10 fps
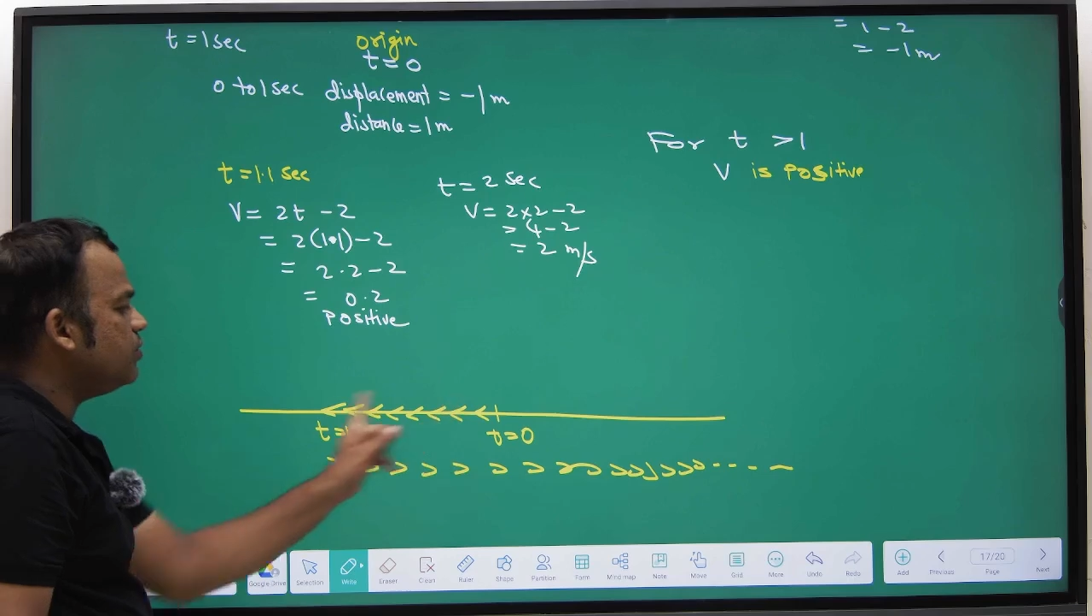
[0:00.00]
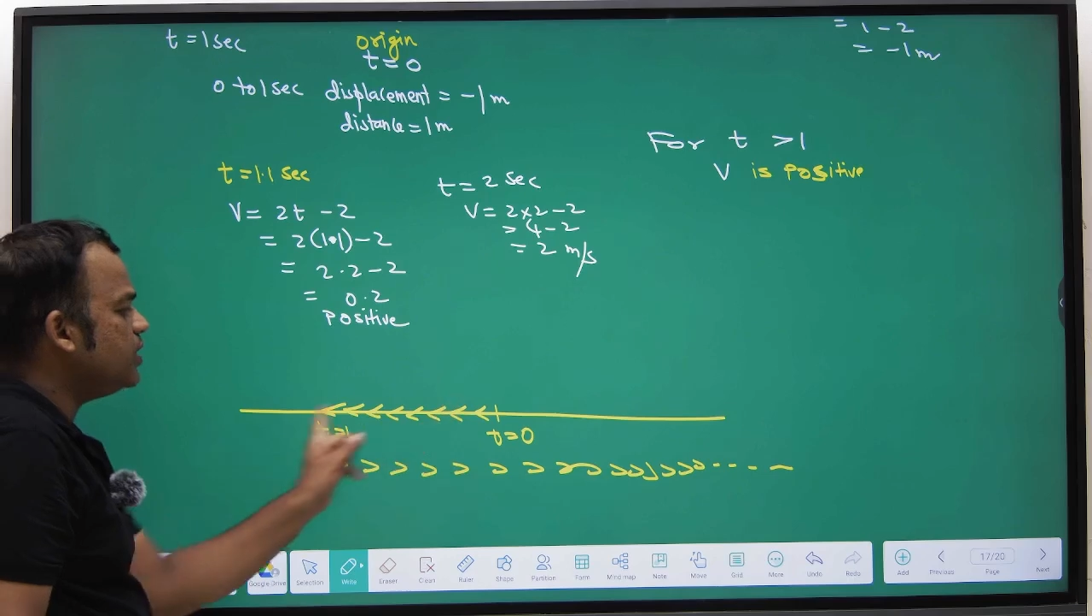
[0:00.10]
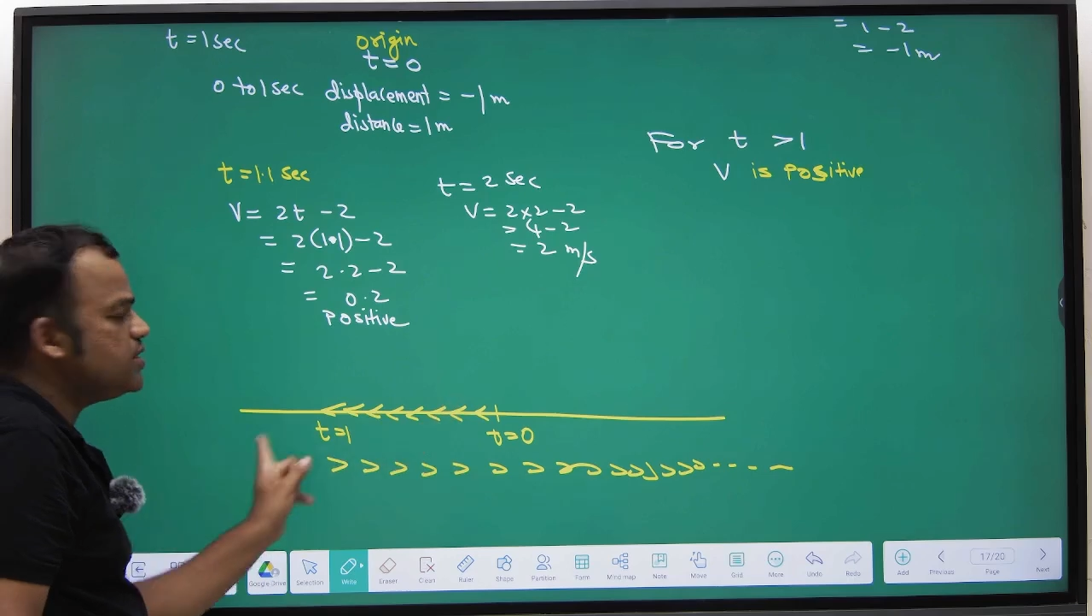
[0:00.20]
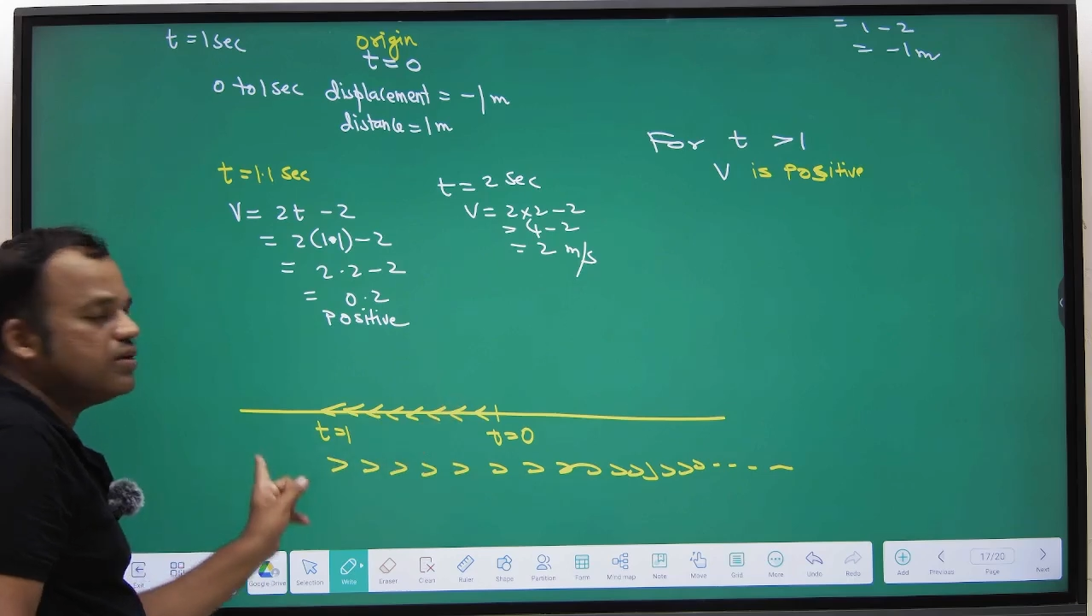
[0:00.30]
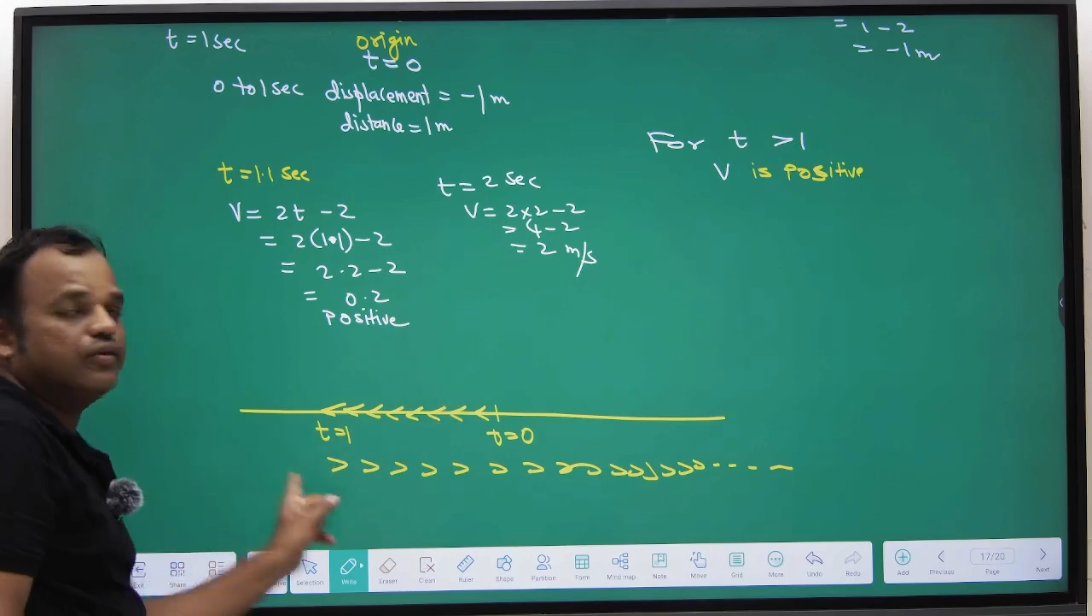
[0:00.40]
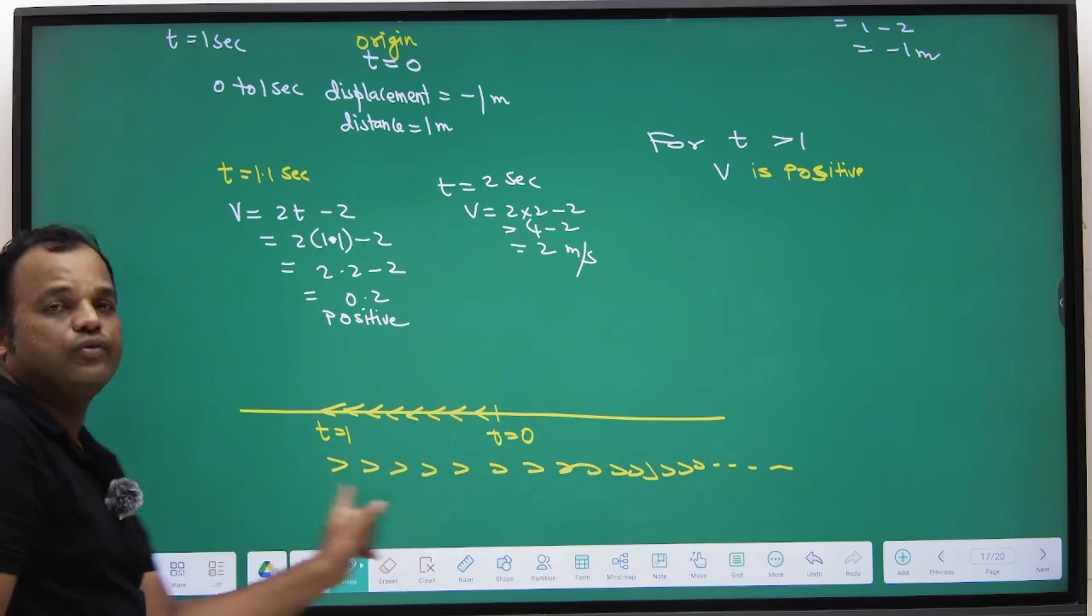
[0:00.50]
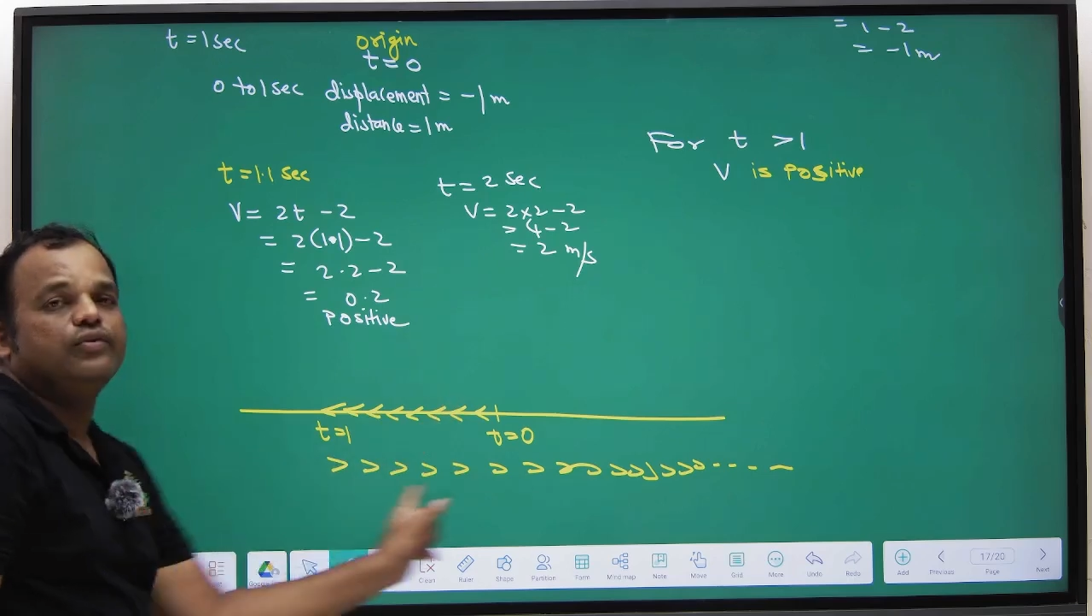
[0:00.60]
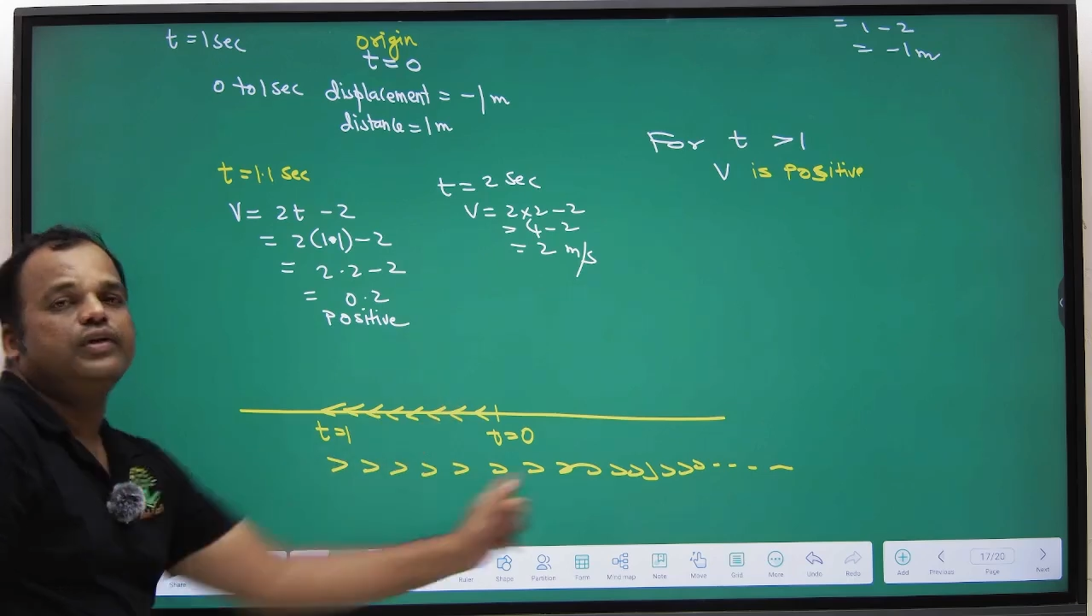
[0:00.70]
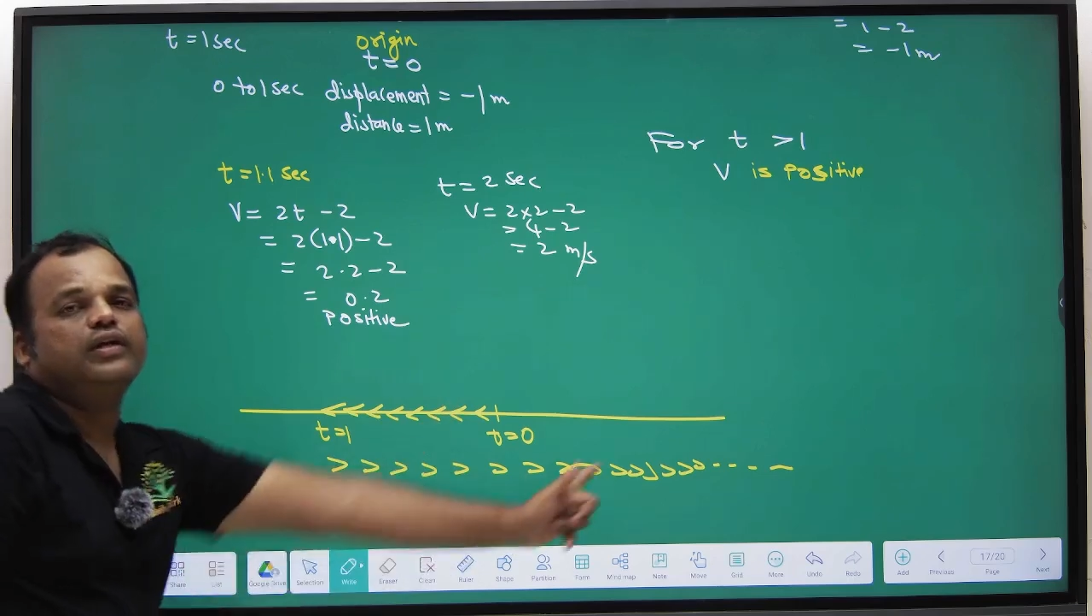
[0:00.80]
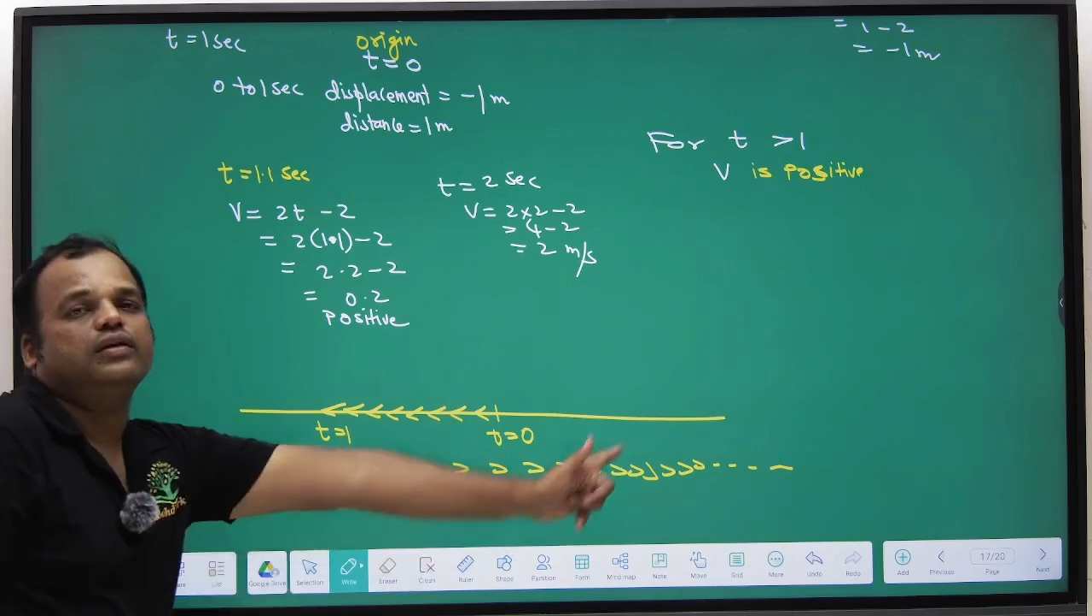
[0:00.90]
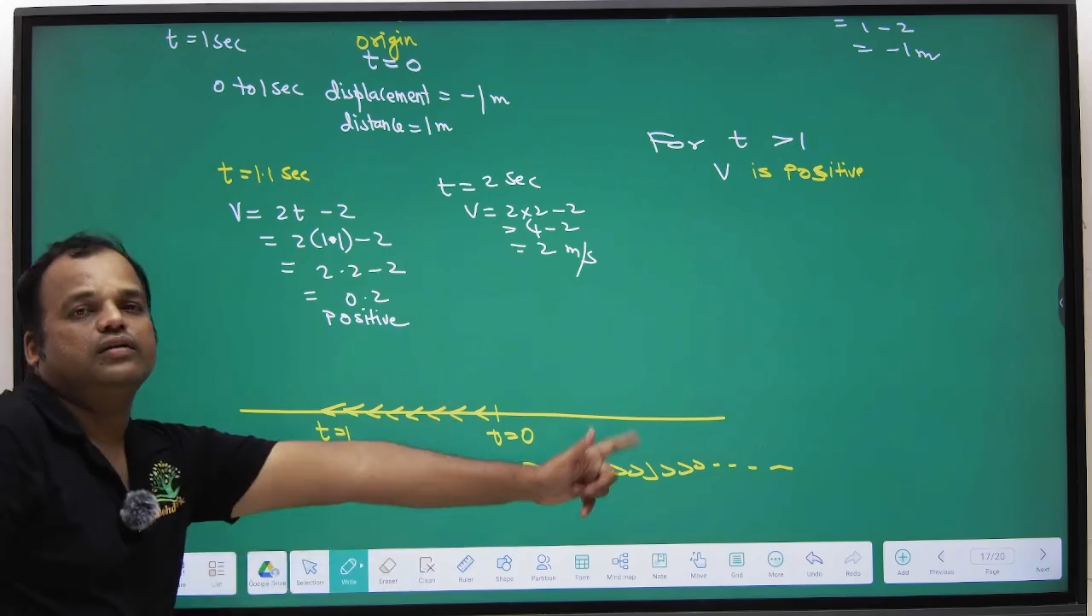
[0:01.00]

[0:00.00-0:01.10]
as route